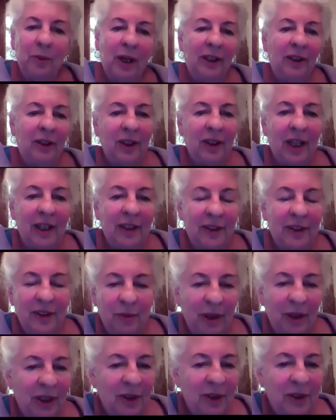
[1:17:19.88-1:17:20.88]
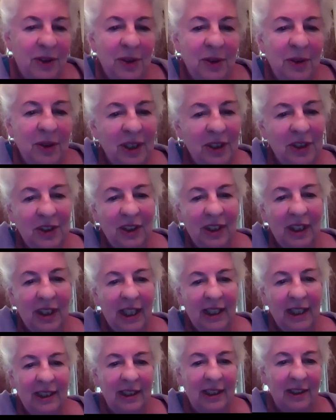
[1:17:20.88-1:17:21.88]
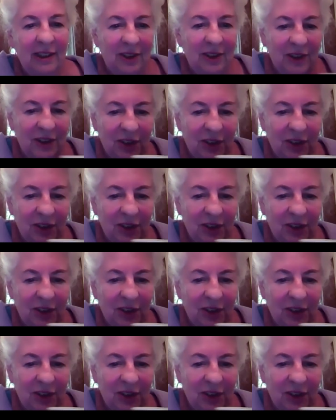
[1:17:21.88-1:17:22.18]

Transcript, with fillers: one or uh, one or two that you'd like to.